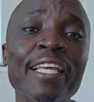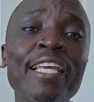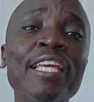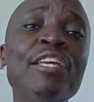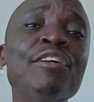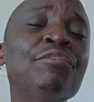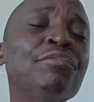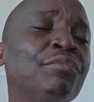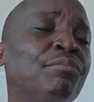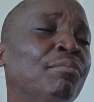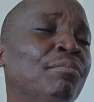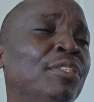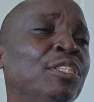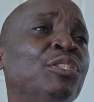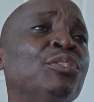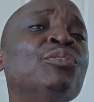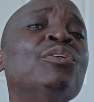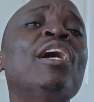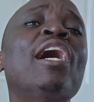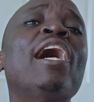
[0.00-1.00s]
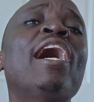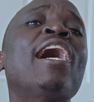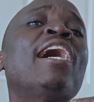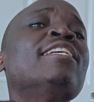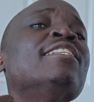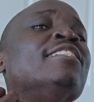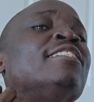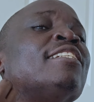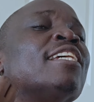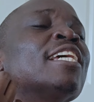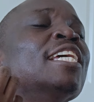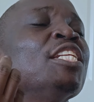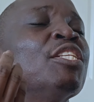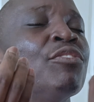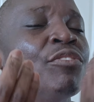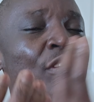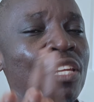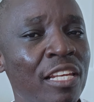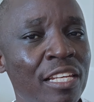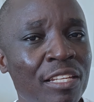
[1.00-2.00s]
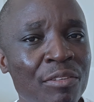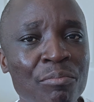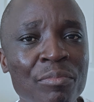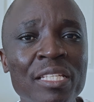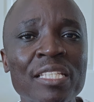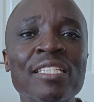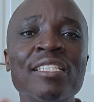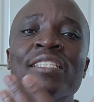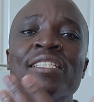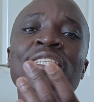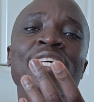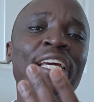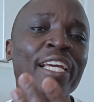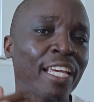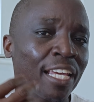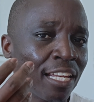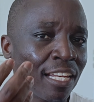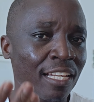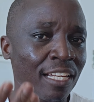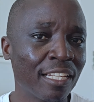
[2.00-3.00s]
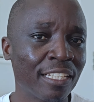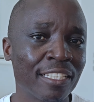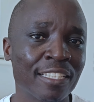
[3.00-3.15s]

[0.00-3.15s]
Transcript: if you are genuinely mistakenly